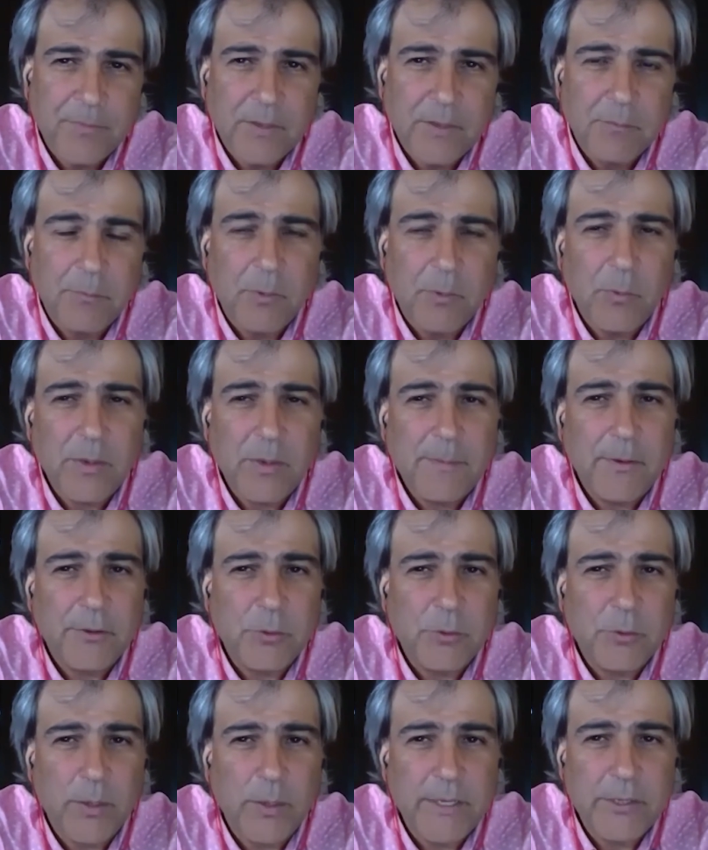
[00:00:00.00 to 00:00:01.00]
But what about
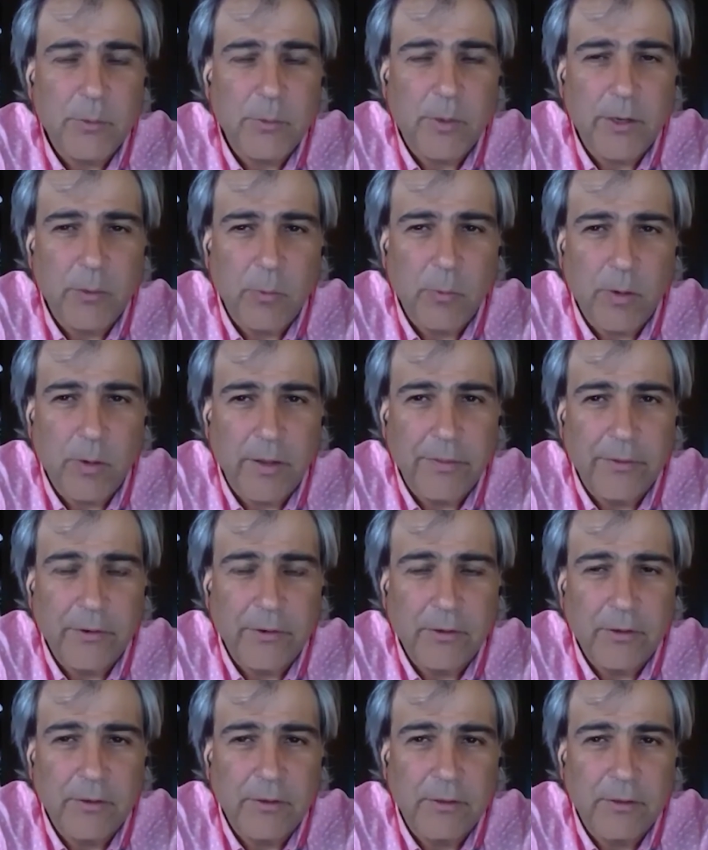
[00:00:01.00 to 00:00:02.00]
2021? There
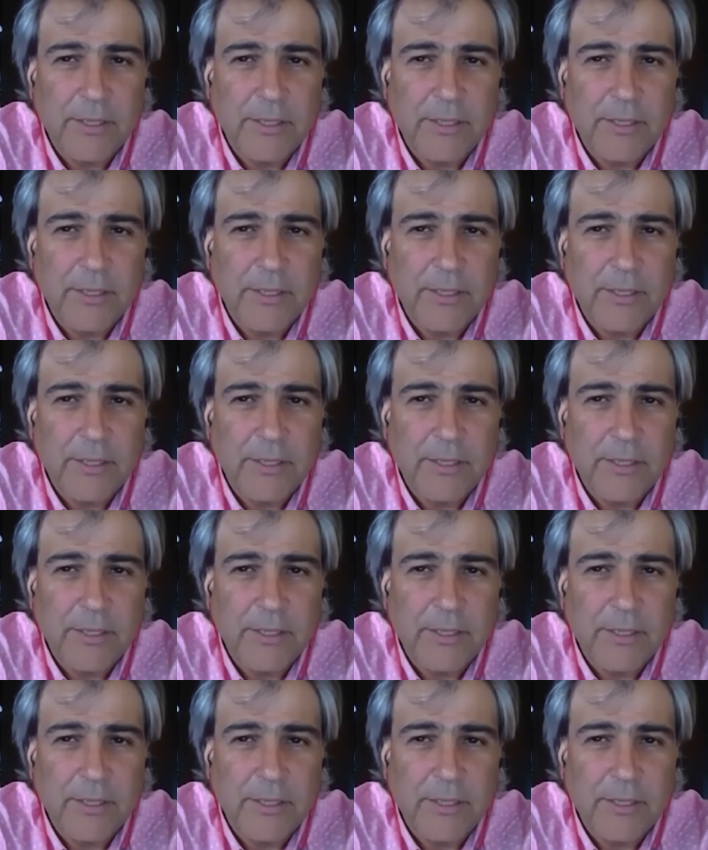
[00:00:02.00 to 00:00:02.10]
are lots